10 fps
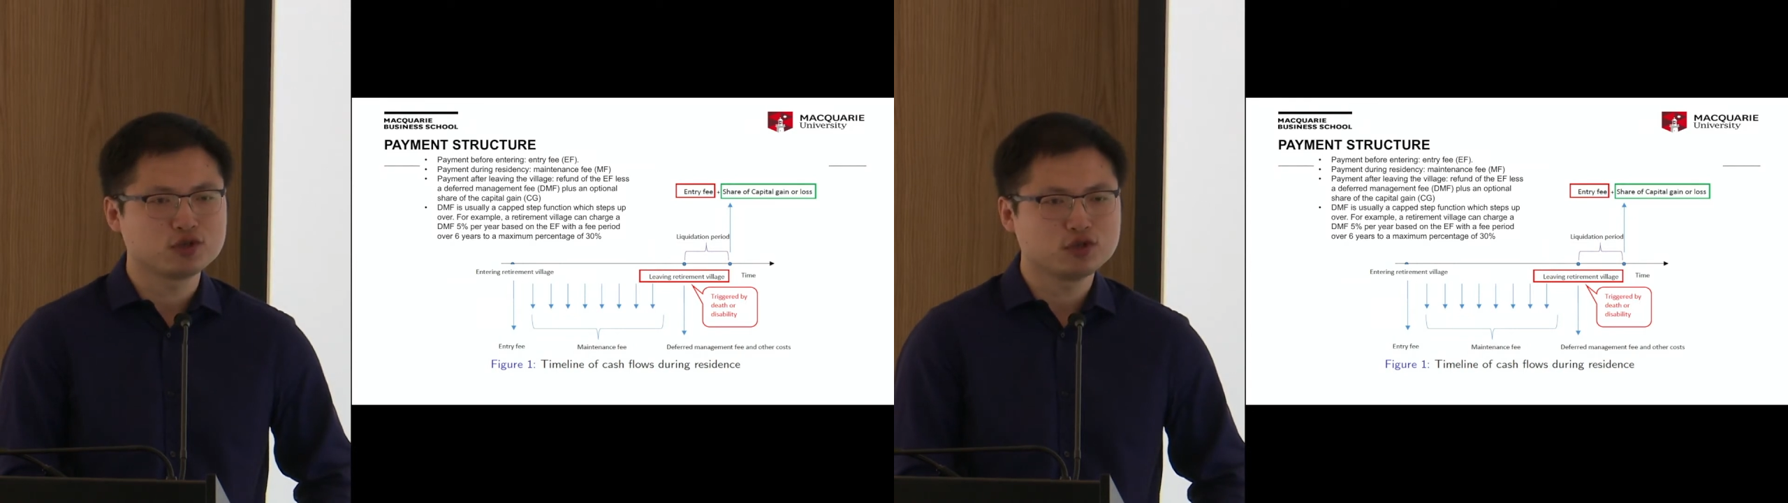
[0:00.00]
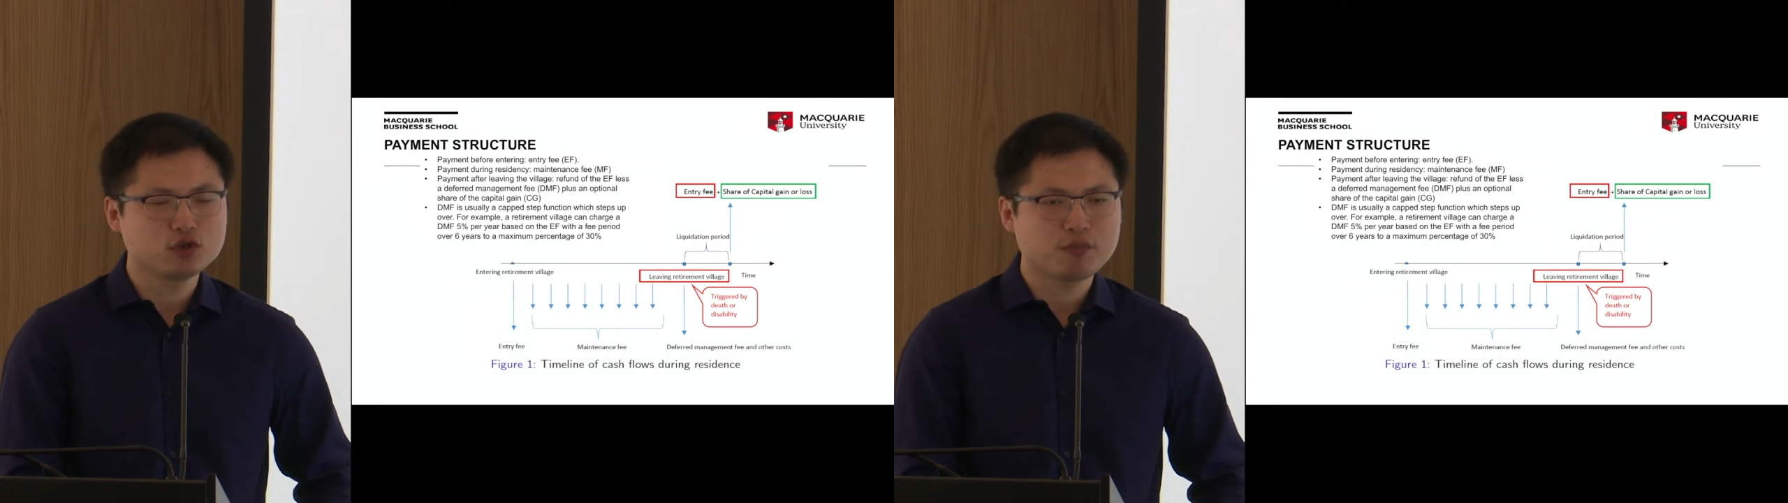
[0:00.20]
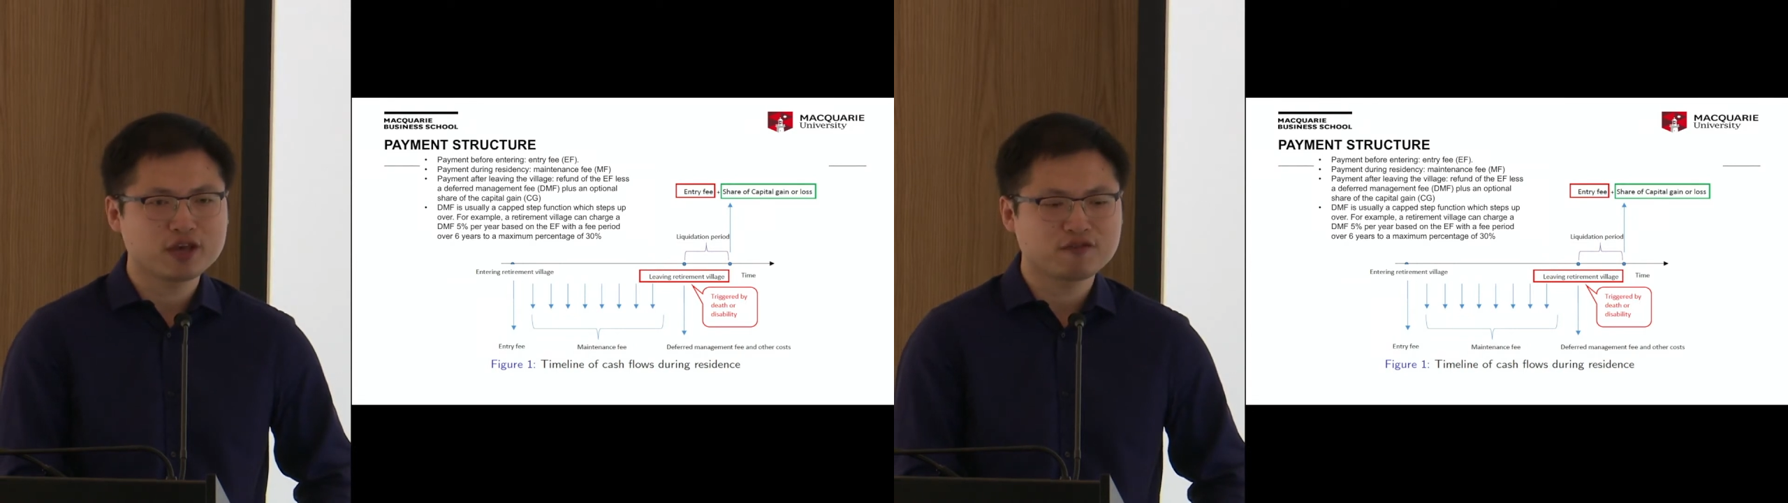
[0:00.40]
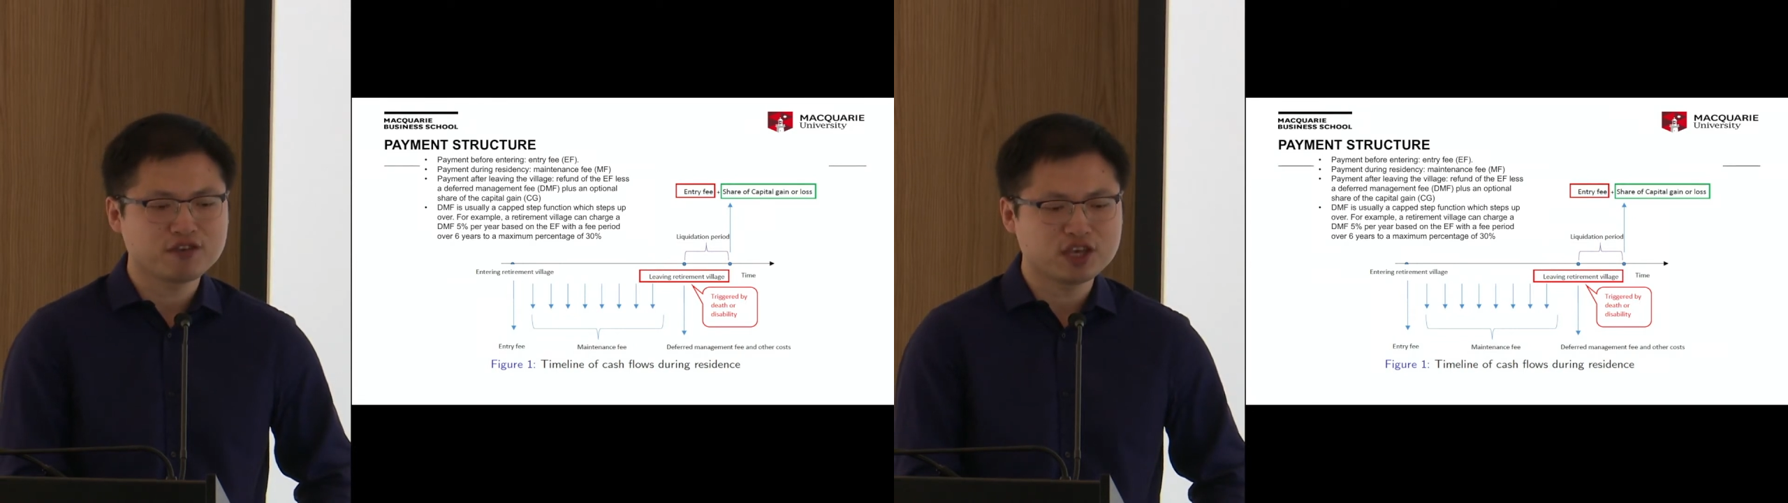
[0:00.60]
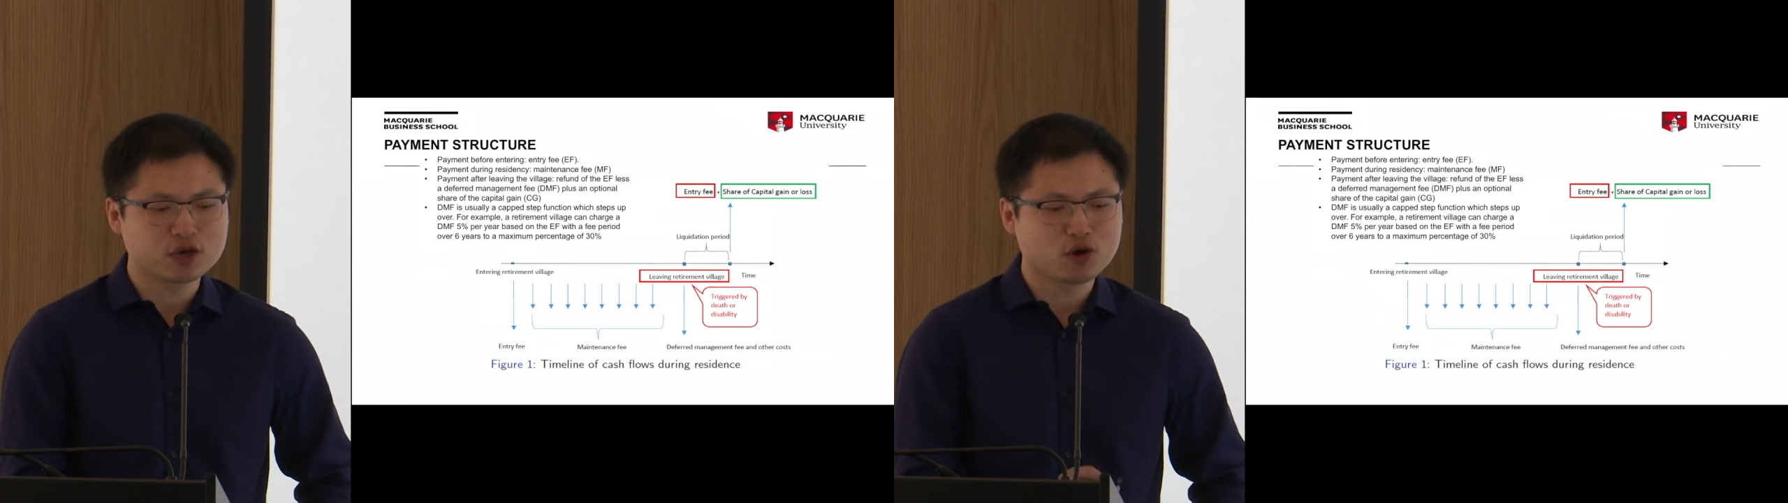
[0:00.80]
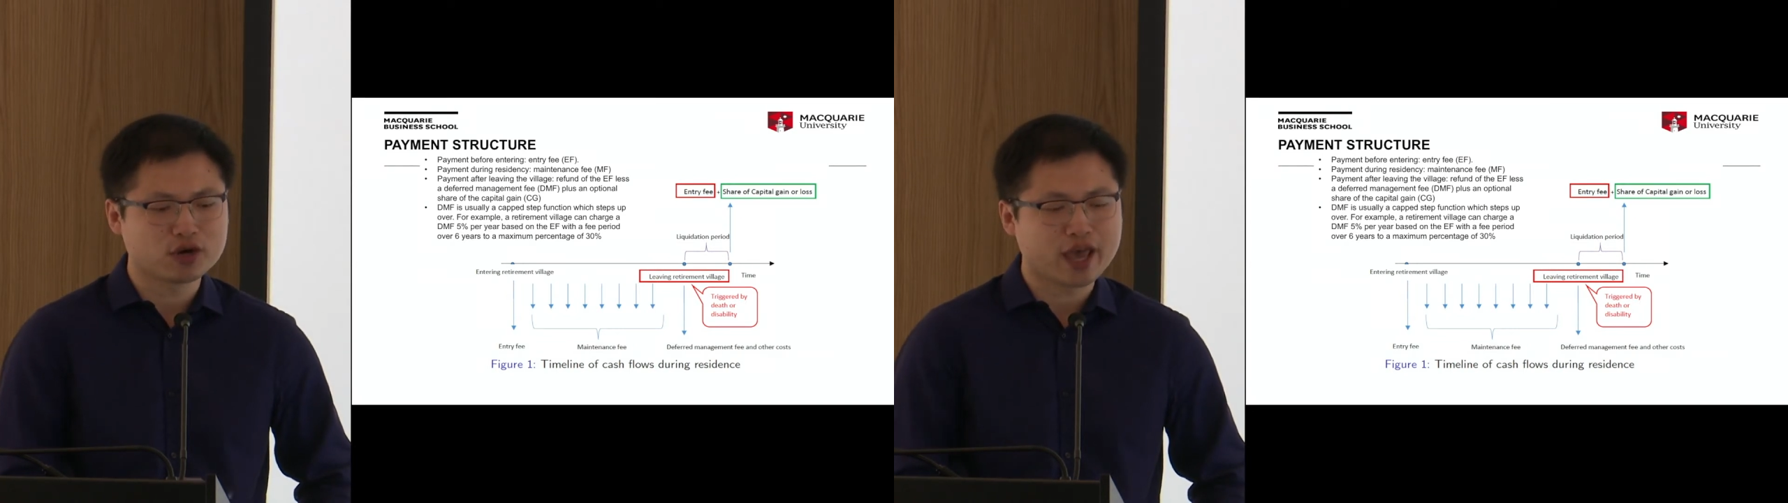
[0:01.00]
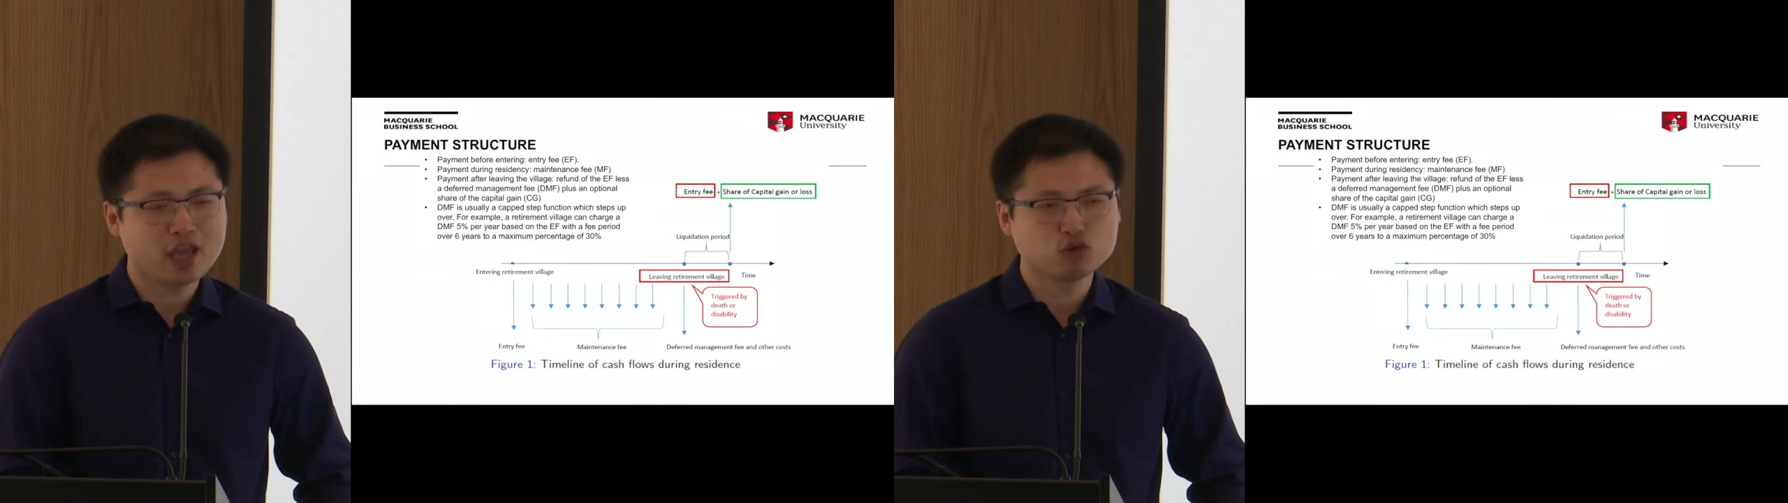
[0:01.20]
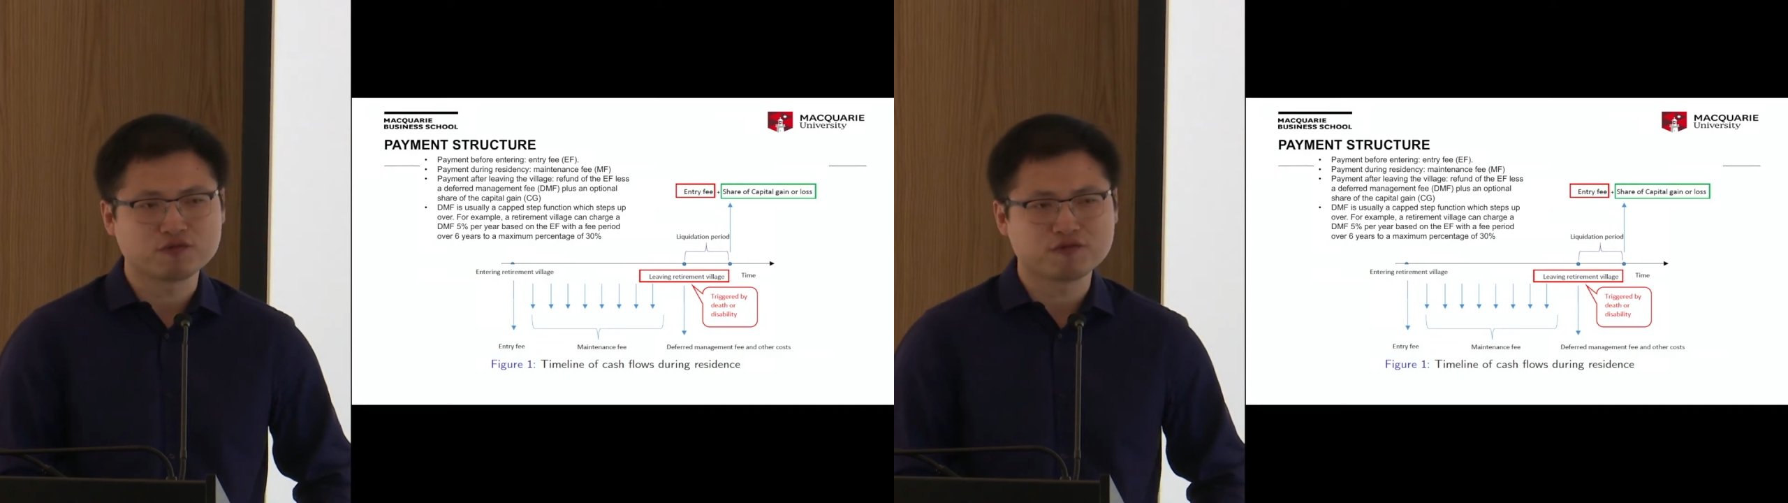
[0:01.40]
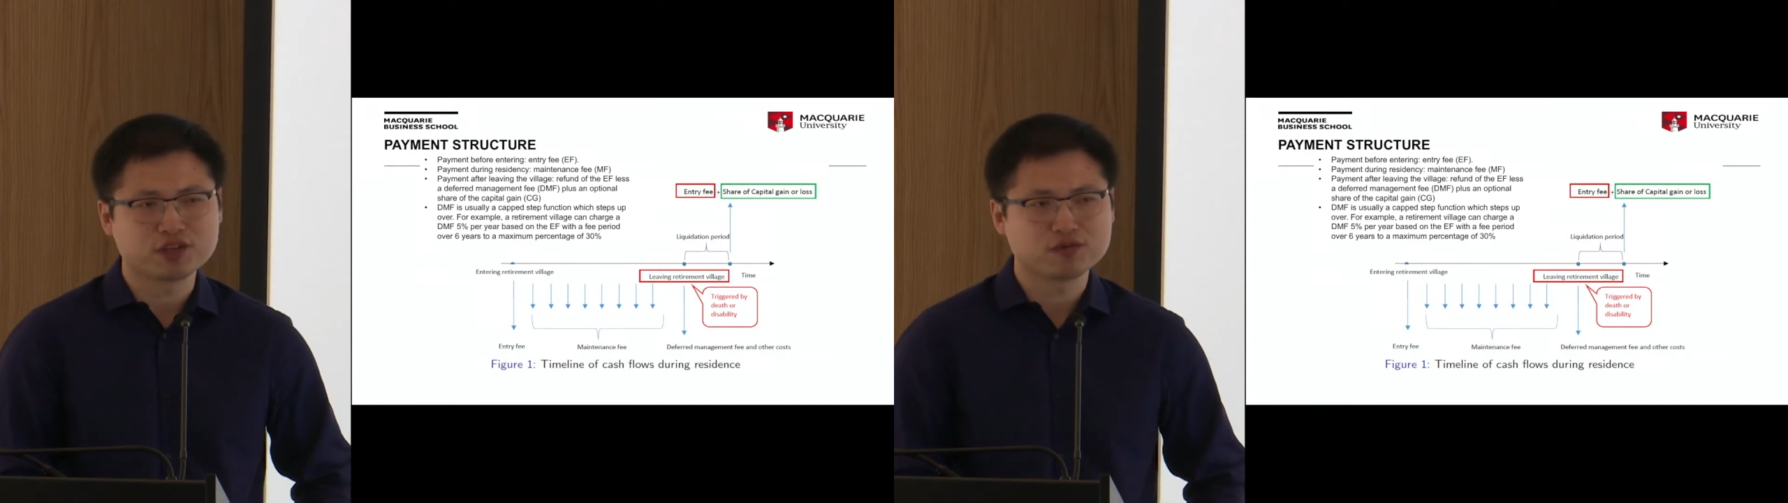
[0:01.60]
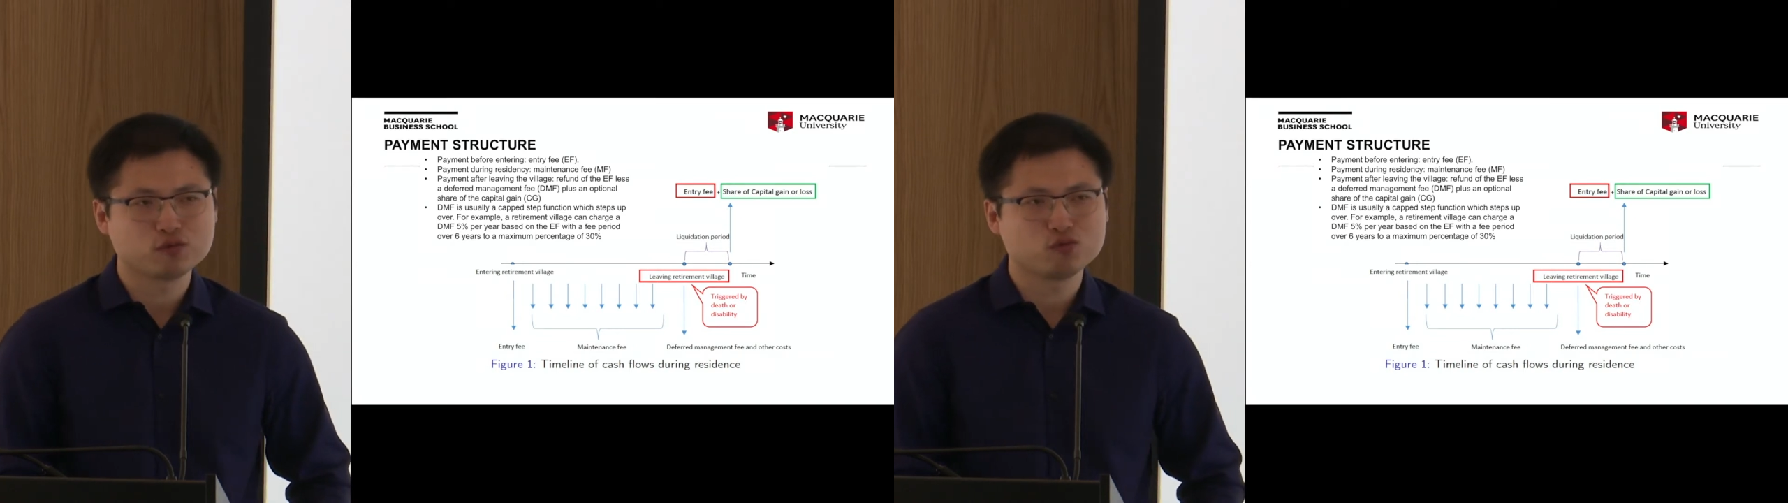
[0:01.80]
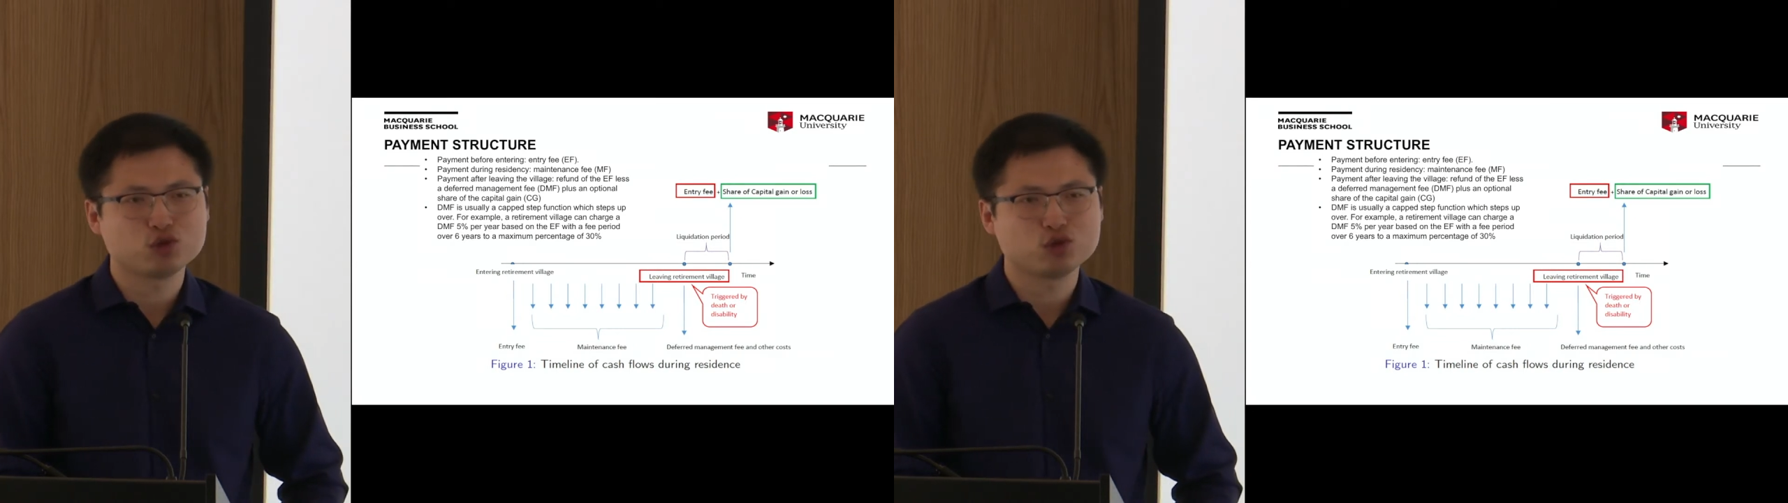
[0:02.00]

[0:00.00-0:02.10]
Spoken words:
you need to pay a fee called entrance fee,